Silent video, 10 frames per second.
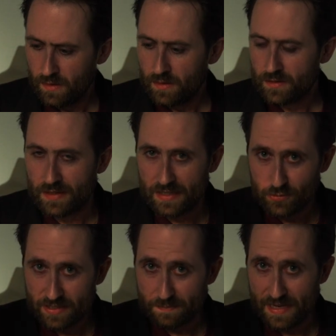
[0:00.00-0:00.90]
So this
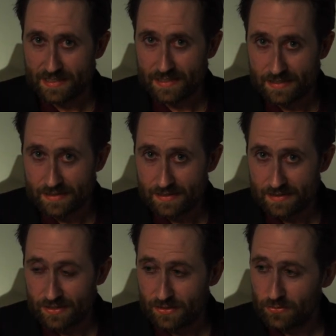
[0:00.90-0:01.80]
one's a Patterson.
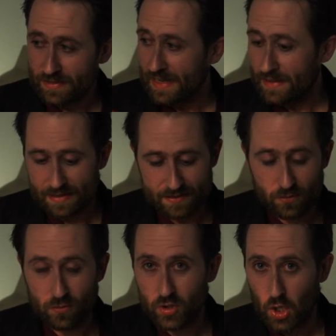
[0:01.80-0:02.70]
You can also get things
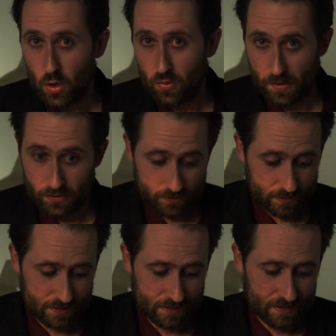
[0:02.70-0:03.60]
called
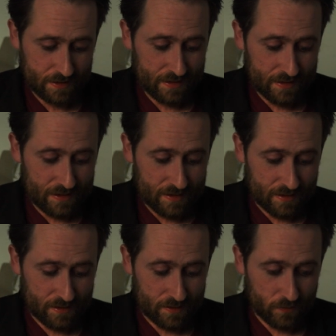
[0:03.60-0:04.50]
Jobos,
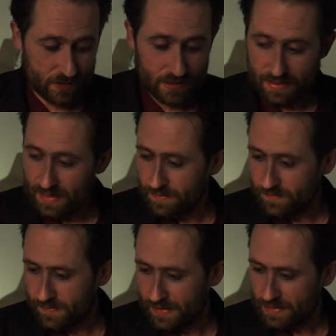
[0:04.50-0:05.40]
which I have
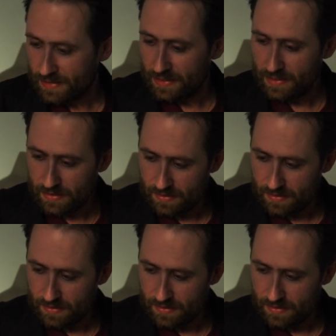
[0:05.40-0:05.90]
actually.